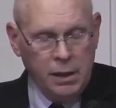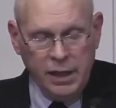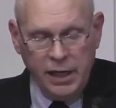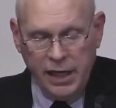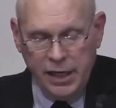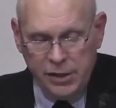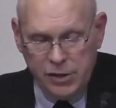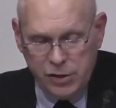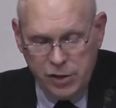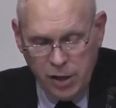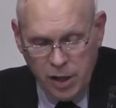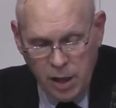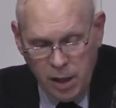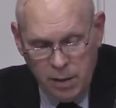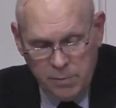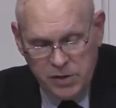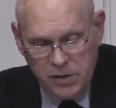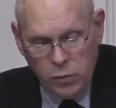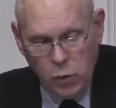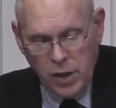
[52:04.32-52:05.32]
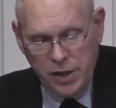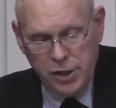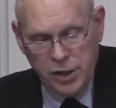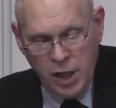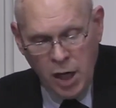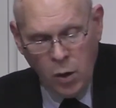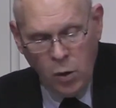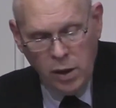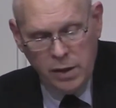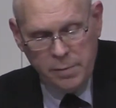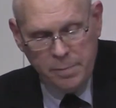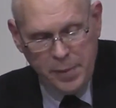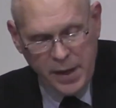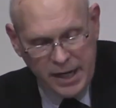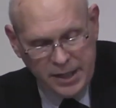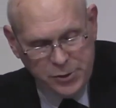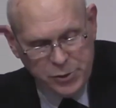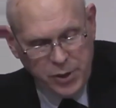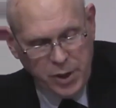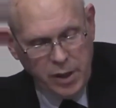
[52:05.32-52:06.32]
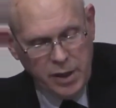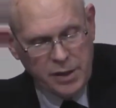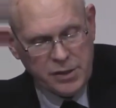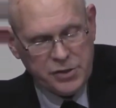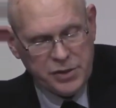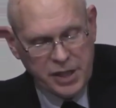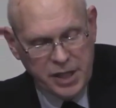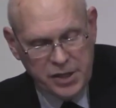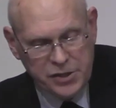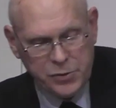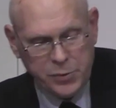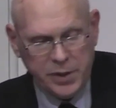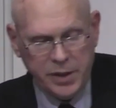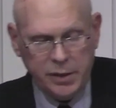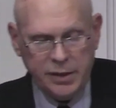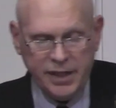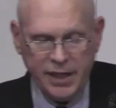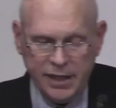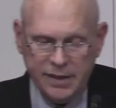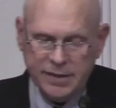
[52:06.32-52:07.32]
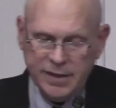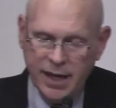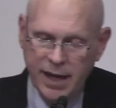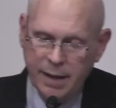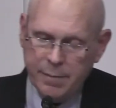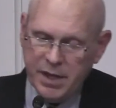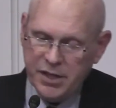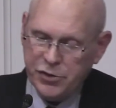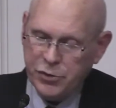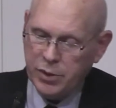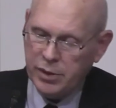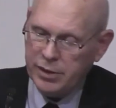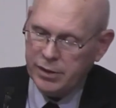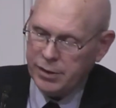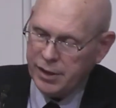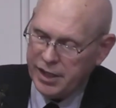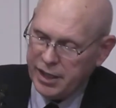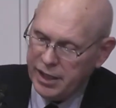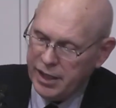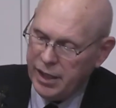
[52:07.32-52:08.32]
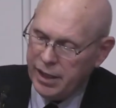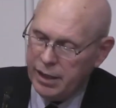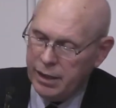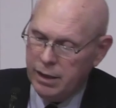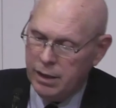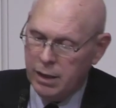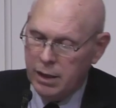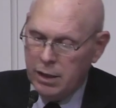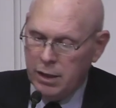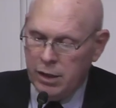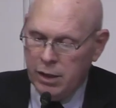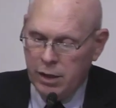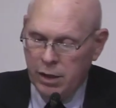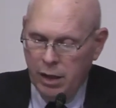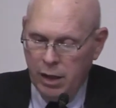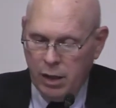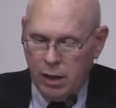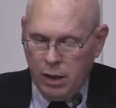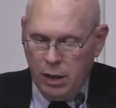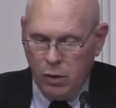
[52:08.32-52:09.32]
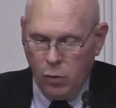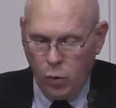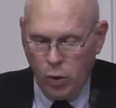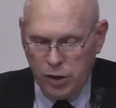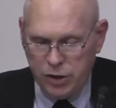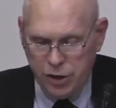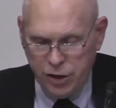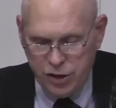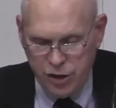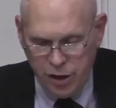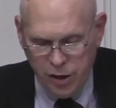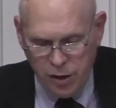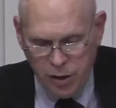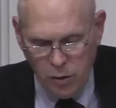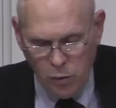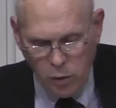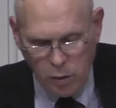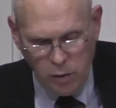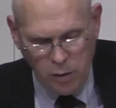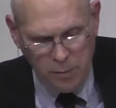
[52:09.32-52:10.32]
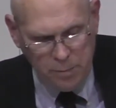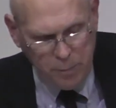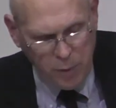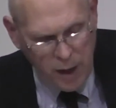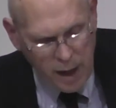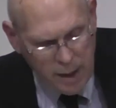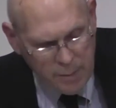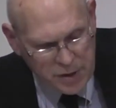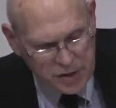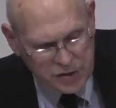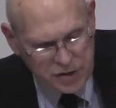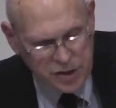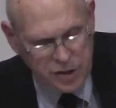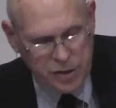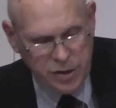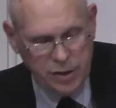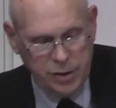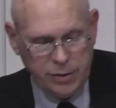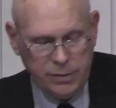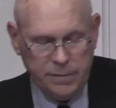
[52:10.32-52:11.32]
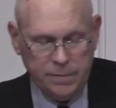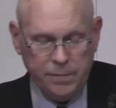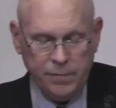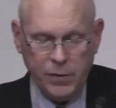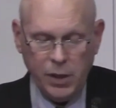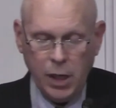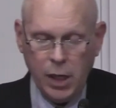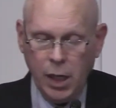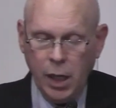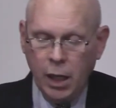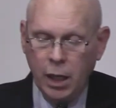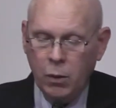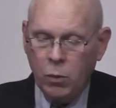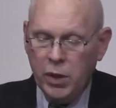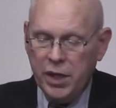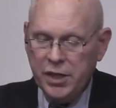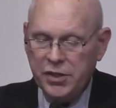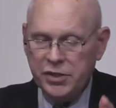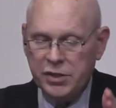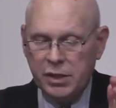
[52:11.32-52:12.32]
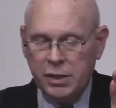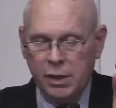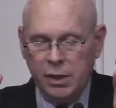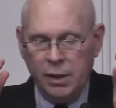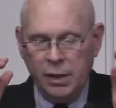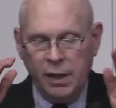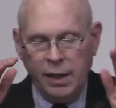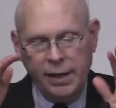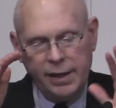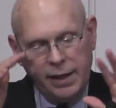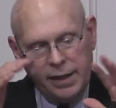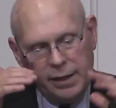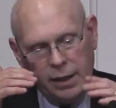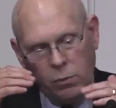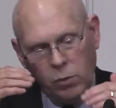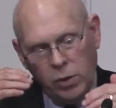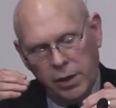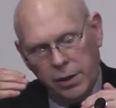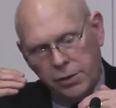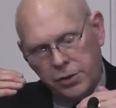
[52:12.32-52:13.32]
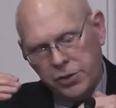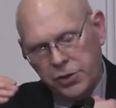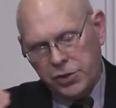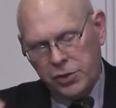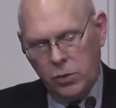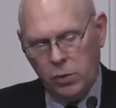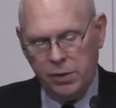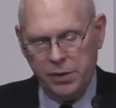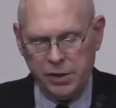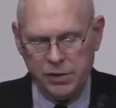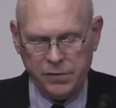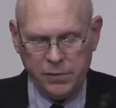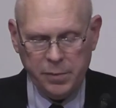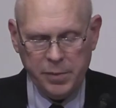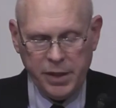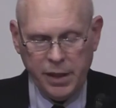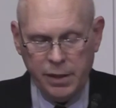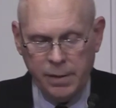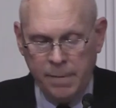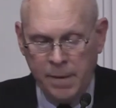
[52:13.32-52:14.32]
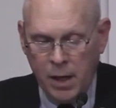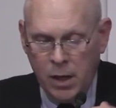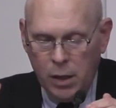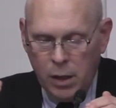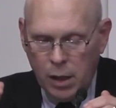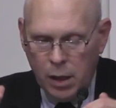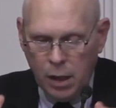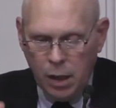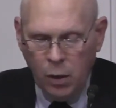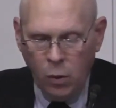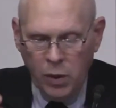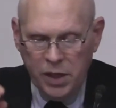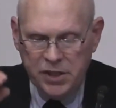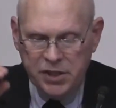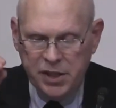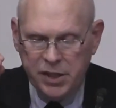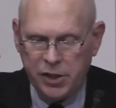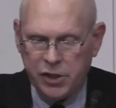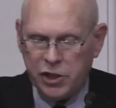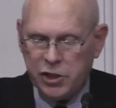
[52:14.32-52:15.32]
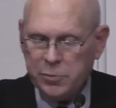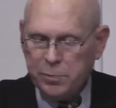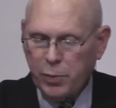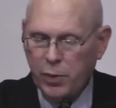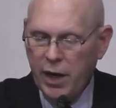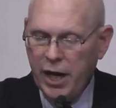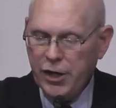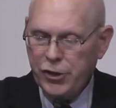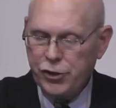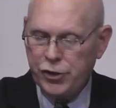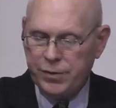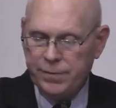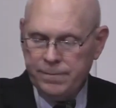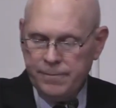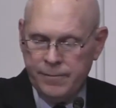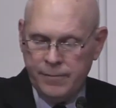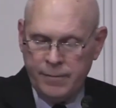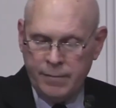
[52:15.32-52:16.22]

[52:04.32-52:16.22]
in terms of what Noah, the patriarchs, Israel, and end time Israel and her king were to do or were promised to do. Always, and, and I want to underscore this for a minute, Always the expression